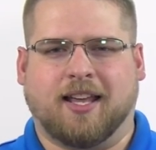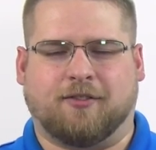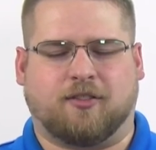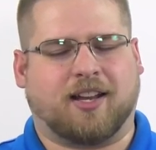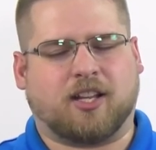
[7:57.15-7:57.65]

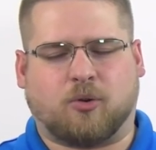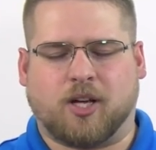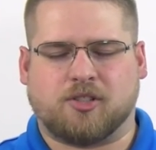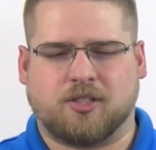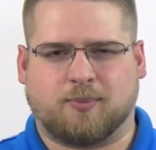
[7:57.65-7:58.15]
If you've got any
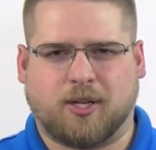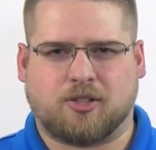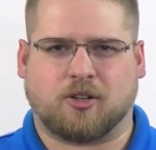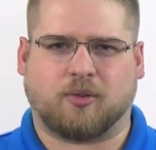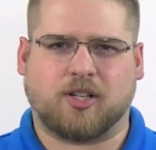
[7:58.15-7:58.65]
questions, be
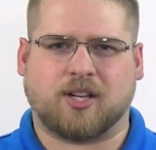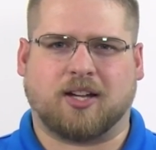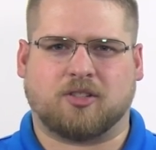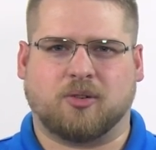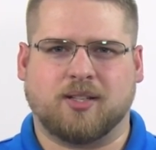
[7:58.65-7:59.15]
sure to reach
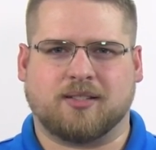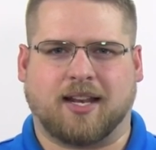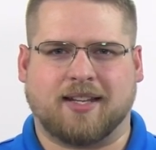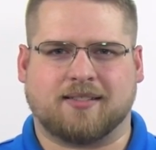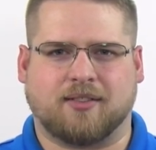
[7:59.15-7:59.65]
out to us
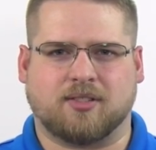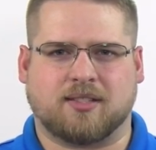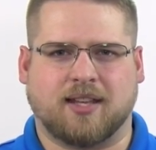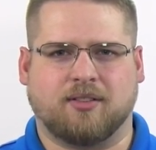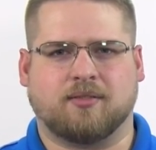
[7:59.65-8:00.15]
at
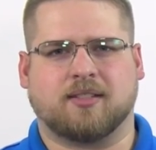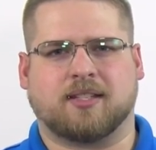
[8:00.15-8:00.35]
877